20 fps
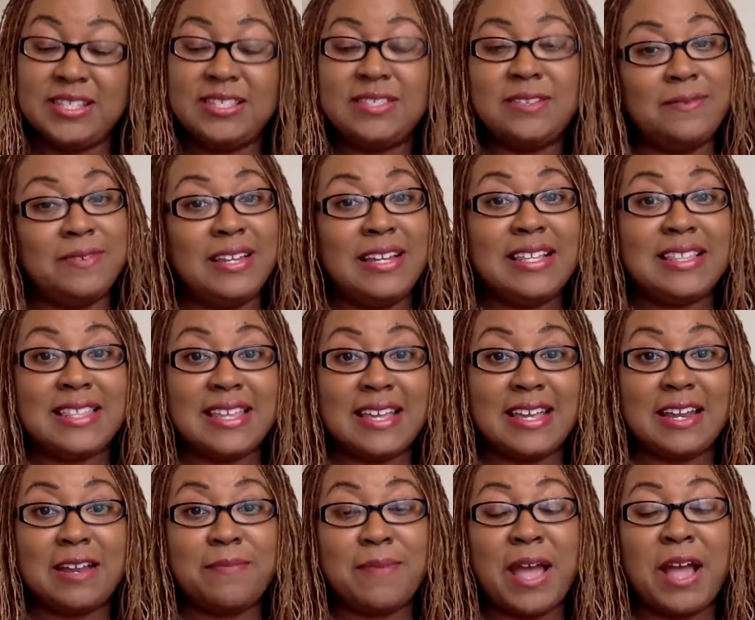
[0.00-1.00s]
So really
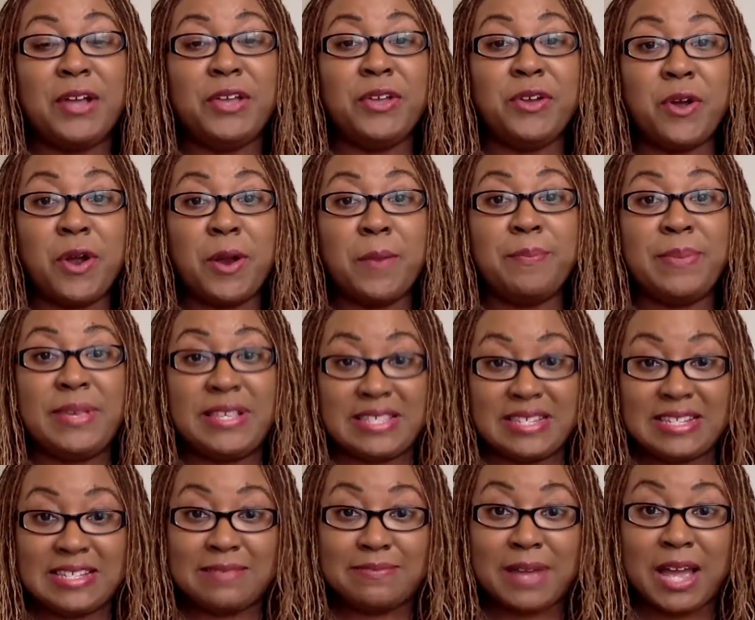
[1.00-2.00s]
thinking about your
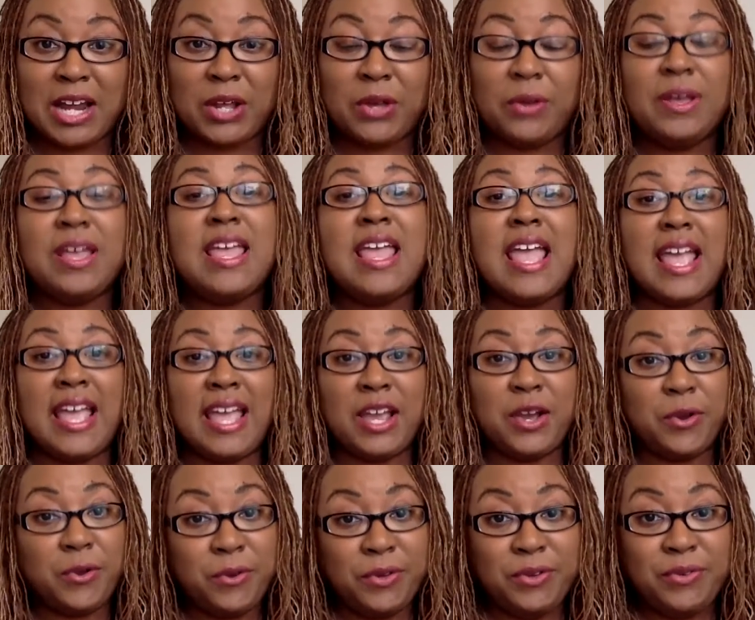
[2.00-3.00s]
business model and
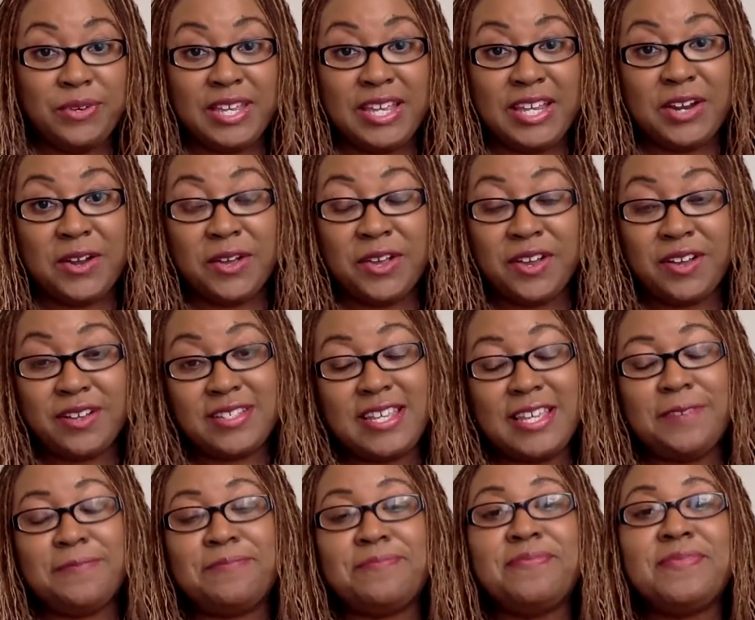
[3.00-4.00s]
who you need on your
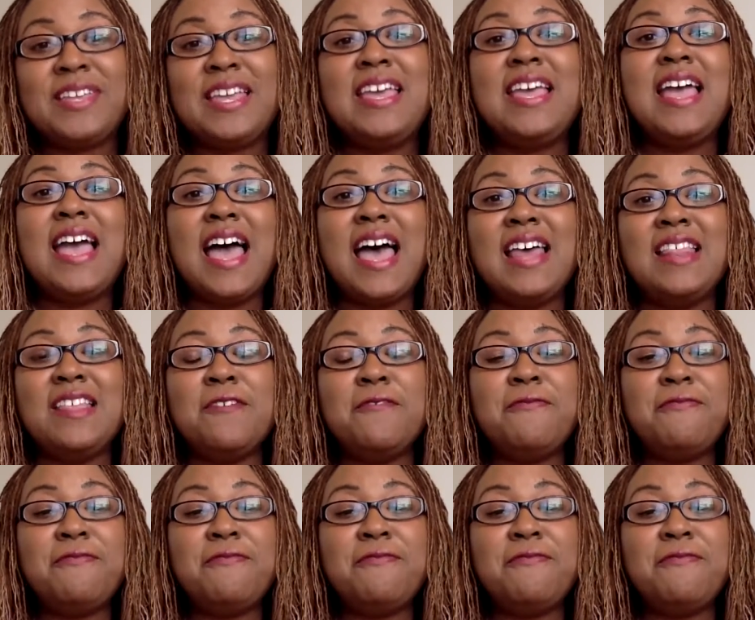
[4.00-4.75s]
team. And then